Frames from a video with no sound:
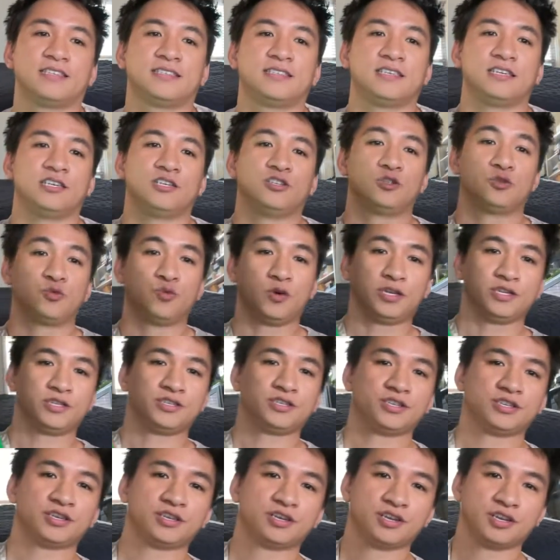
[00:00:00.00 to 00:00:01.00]
is
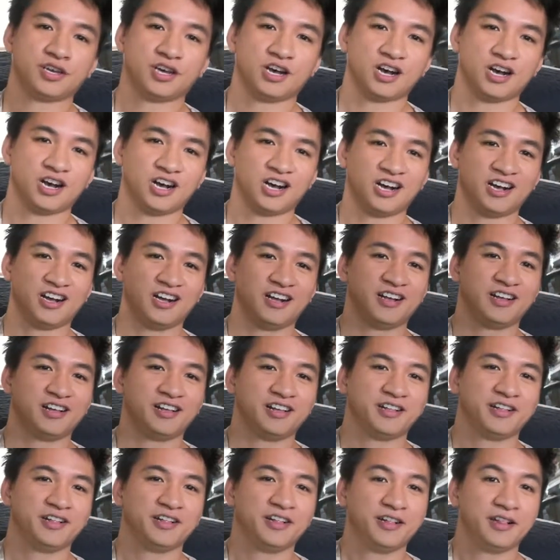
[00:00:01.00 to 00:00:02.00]
what the
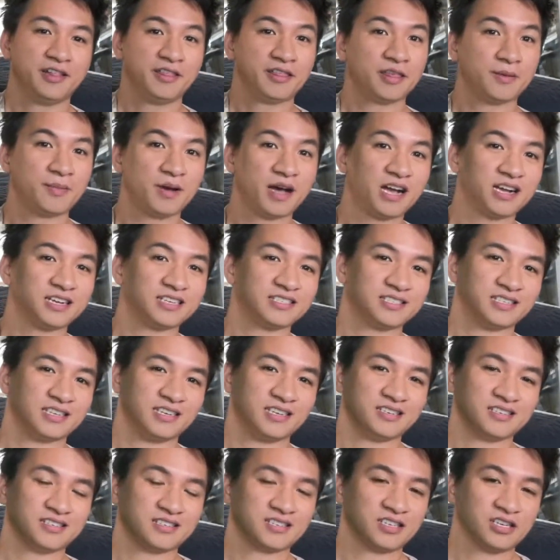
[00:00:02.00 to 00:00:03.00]
box
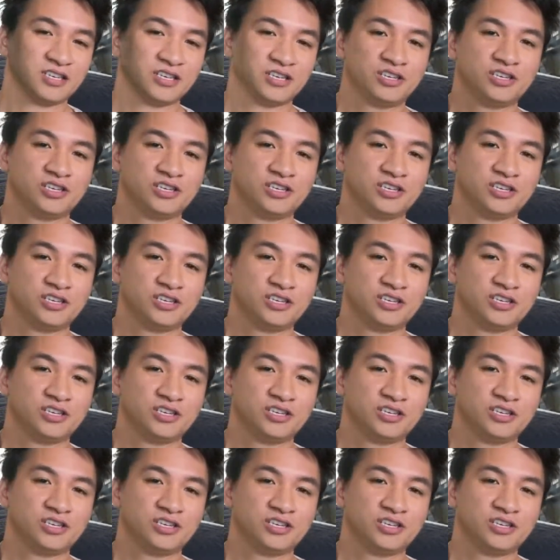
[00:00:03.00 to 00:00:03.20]
is.